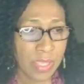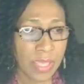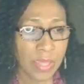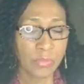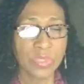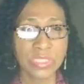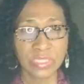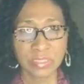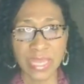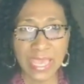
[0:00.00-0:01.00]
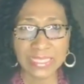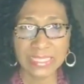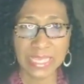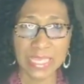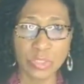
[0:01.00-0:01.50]
it was next
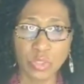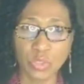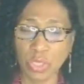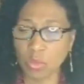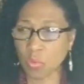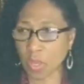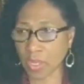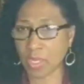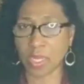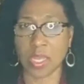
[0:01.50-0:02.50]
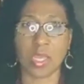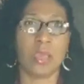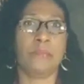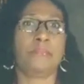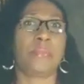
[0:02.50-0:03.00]
to his, so he wanted
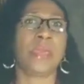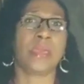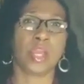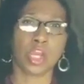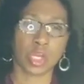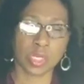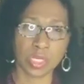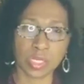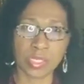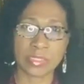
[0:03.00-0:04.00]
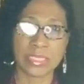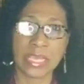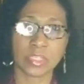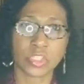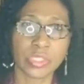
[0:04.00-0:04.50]
a bigger
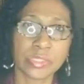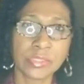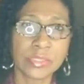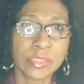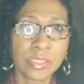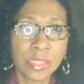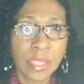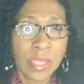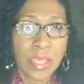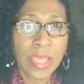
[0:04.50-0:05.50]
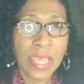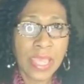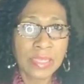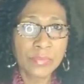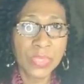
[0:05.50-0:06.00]
section.
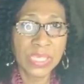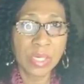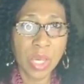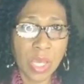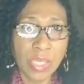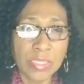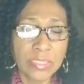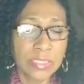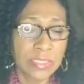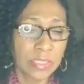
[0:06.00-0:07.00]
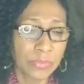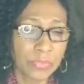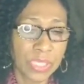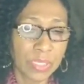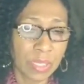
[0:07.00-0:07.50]
And because
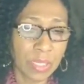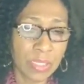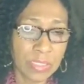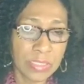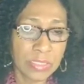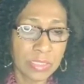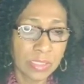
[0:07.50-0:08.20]
this